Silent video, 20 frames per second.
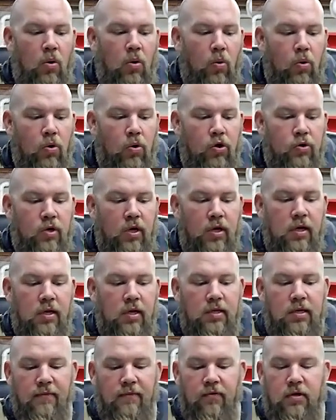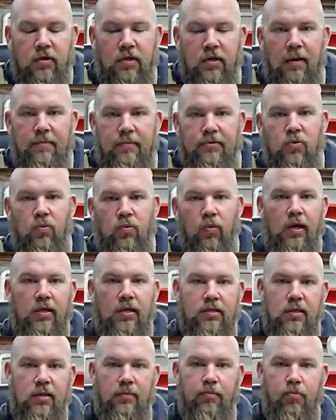or you can get different types of
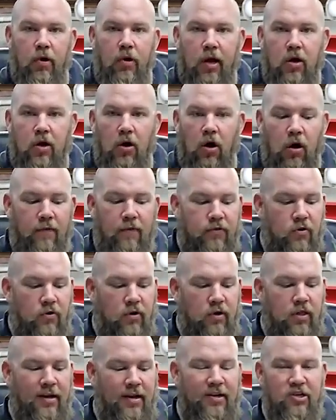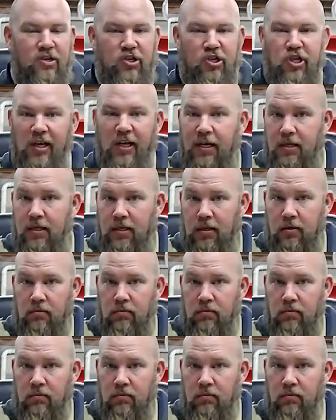weights that break off. They're in like a sheet,